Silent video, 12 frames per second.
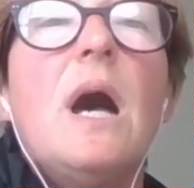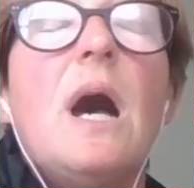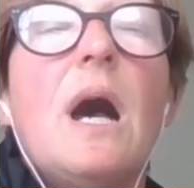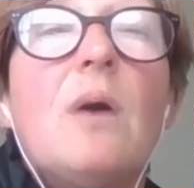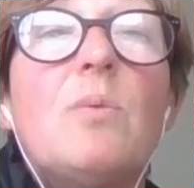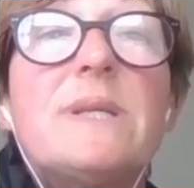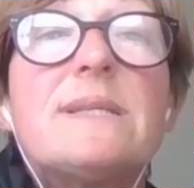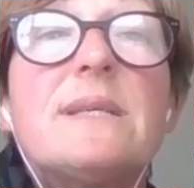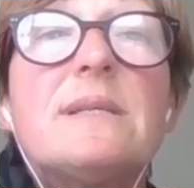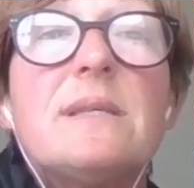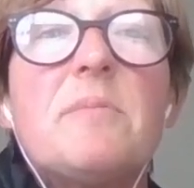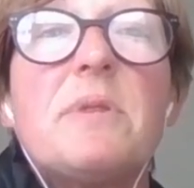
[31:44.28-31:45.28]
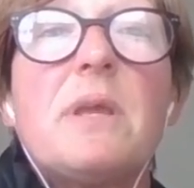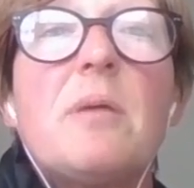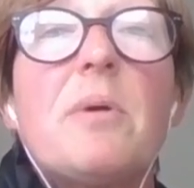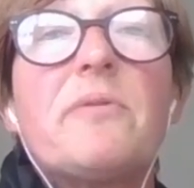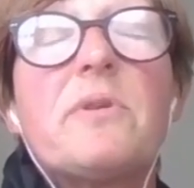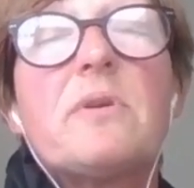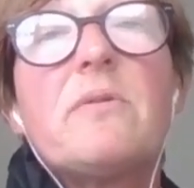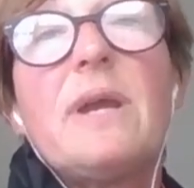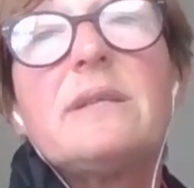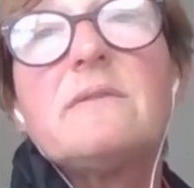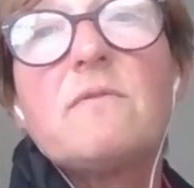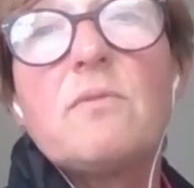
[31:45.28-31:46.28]
I want to say something about the
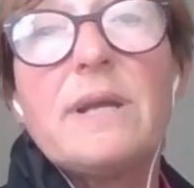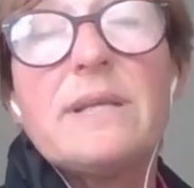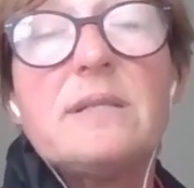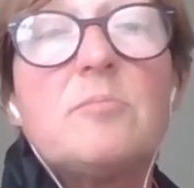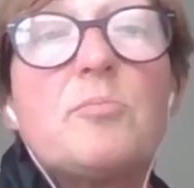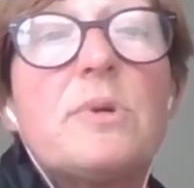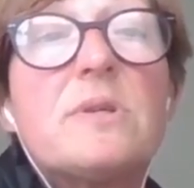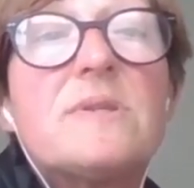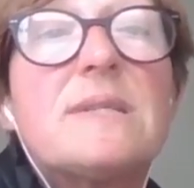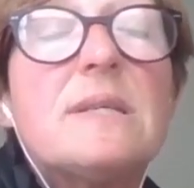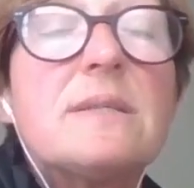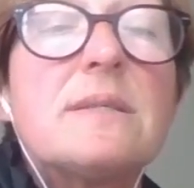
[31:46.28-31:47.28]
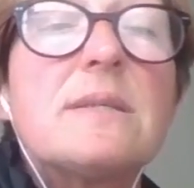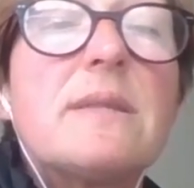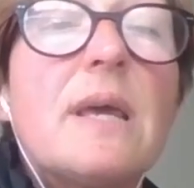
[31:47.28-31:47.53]
creative writing process.